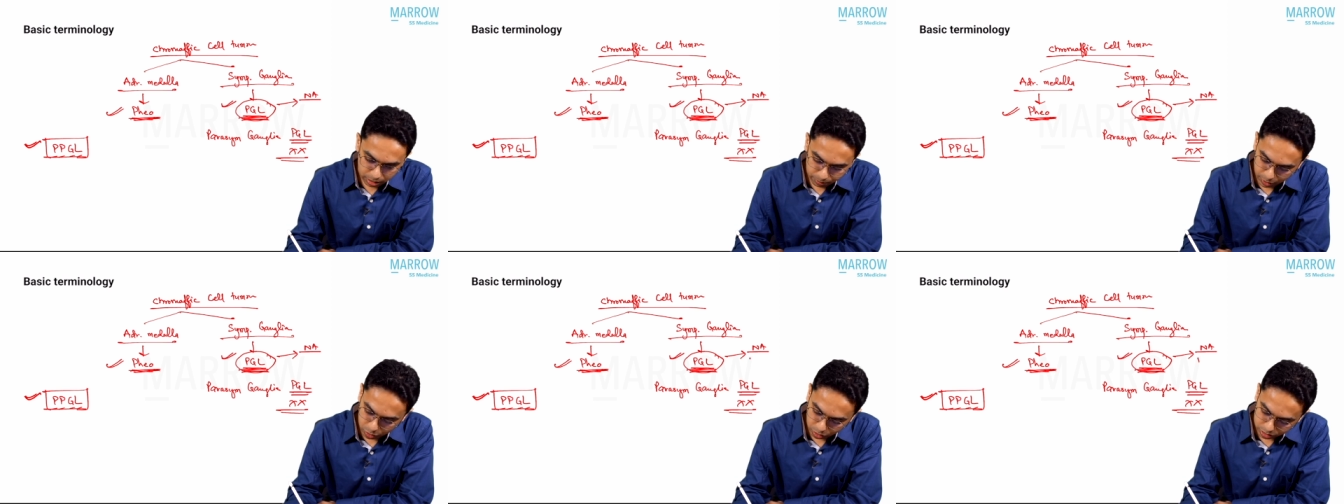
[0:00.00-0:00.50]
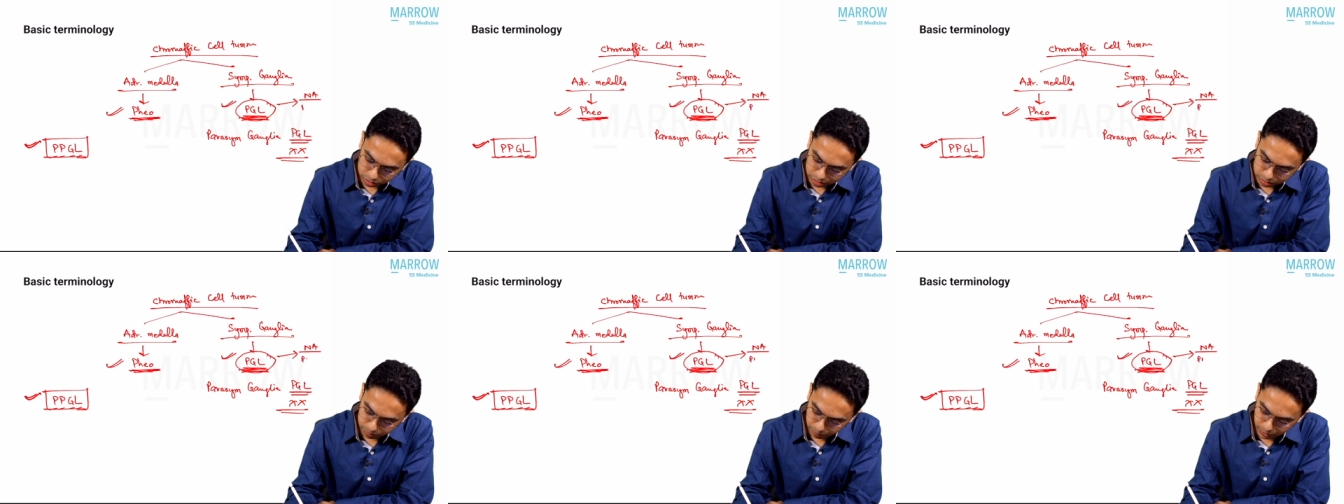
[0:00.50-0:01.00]
because
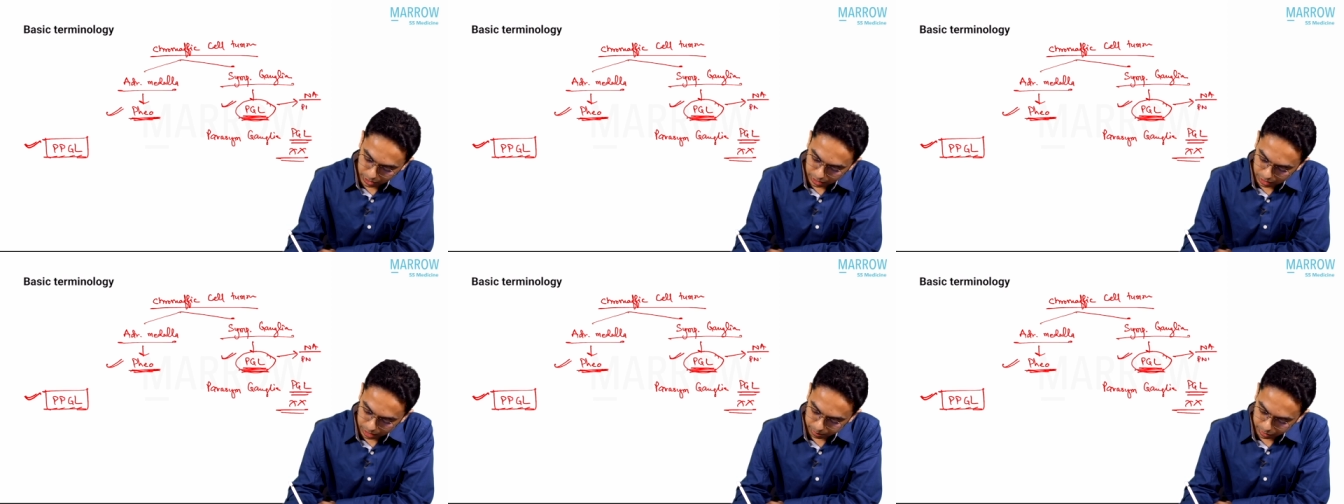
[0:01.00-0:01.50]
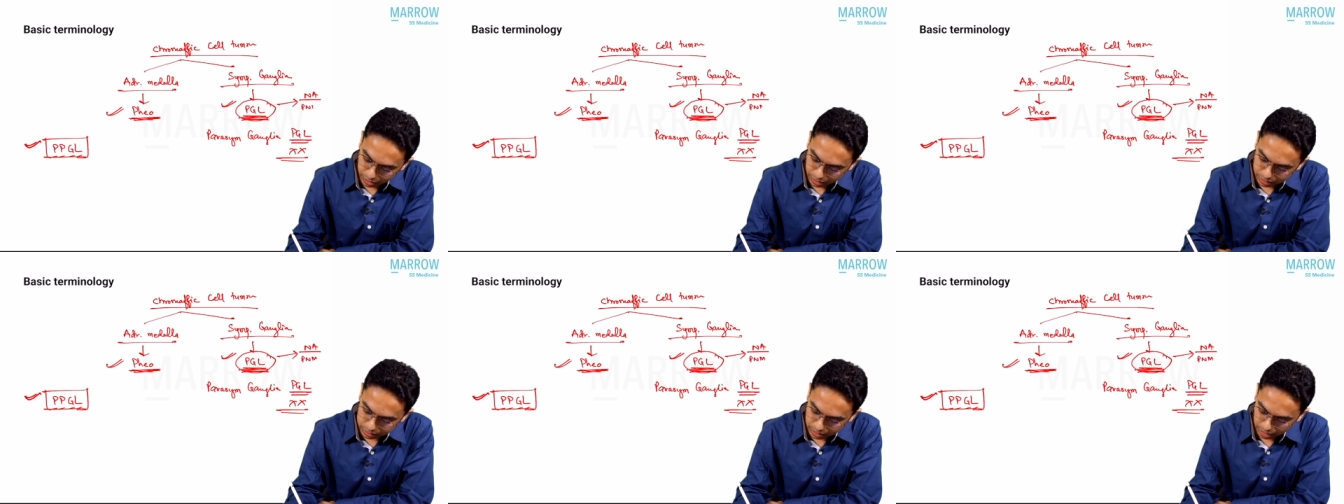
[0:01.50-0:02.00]
this PNMT
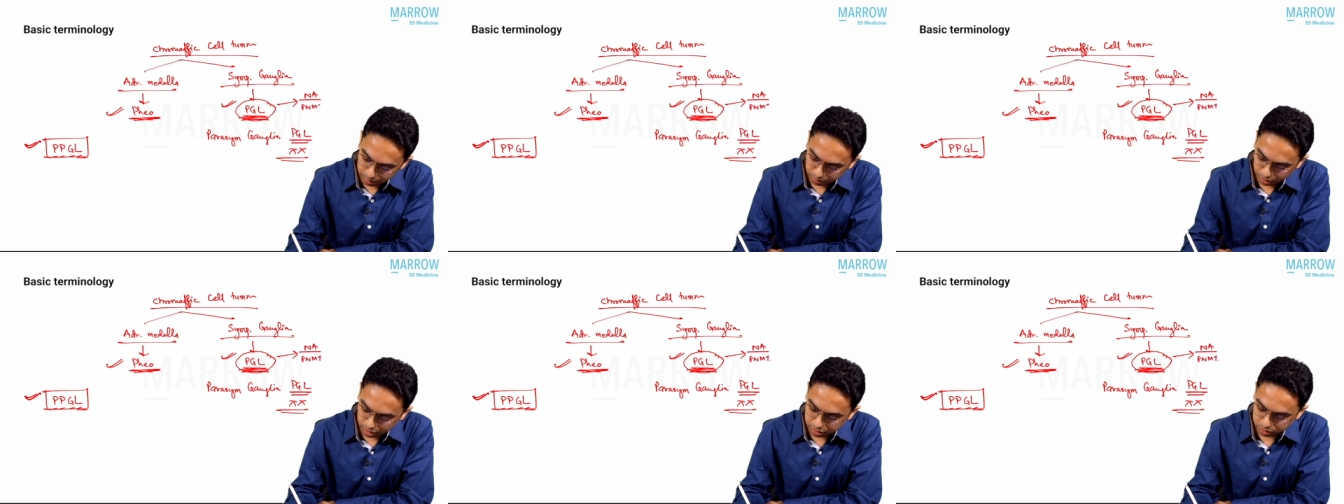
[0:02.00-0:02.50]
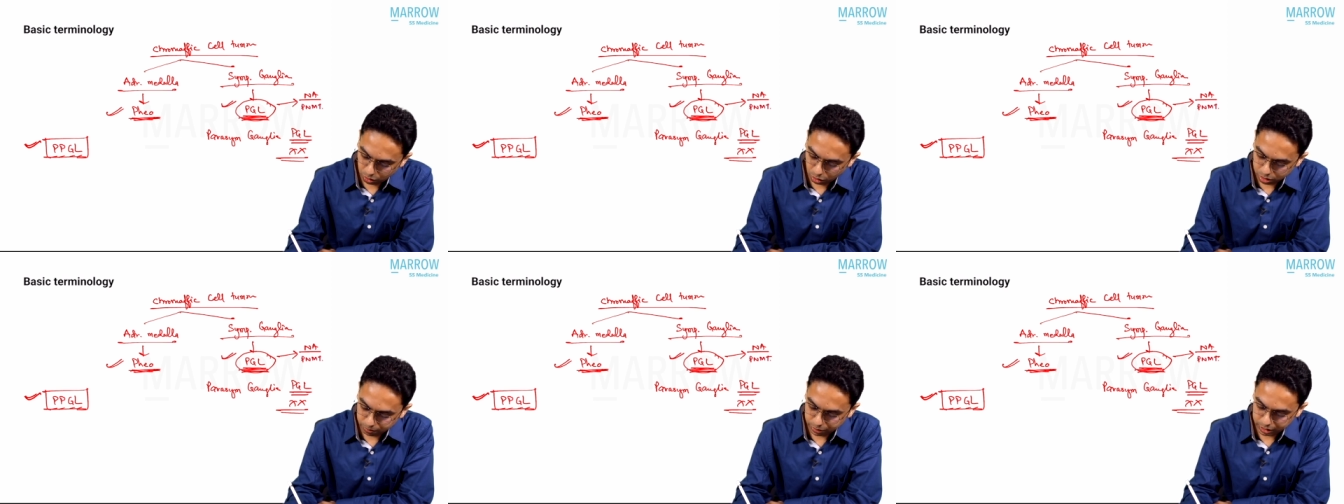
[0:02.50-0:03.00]
enzyme is
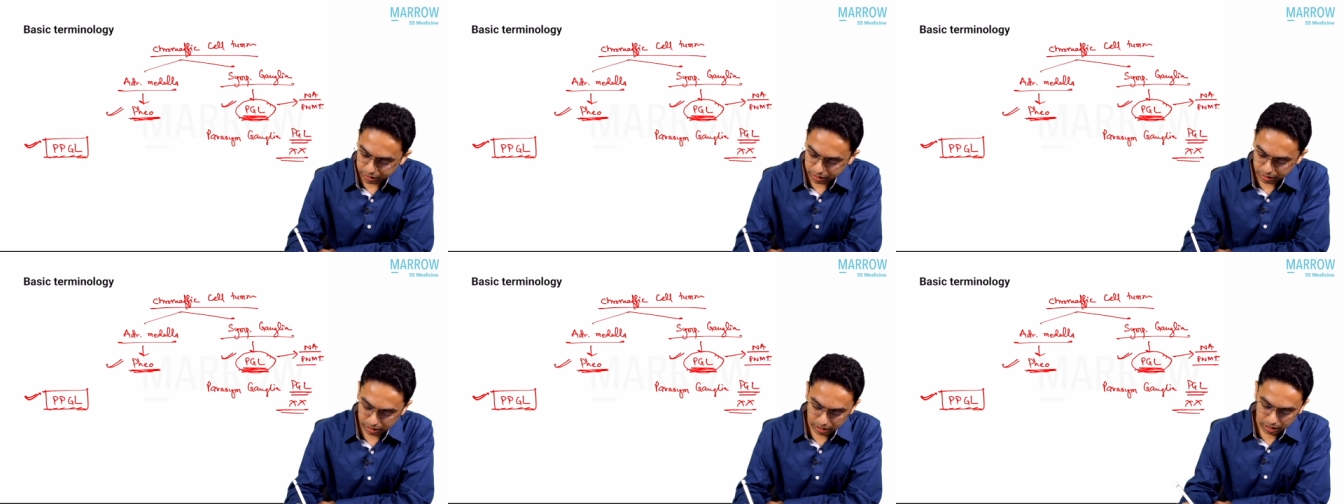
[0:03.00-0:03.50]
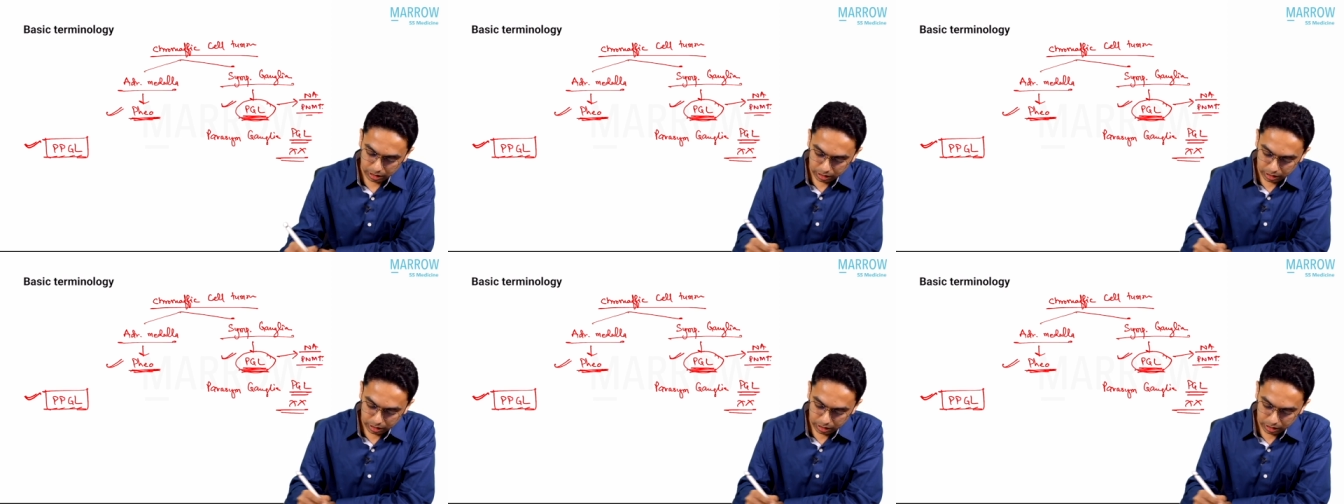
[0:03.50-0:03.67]
not present.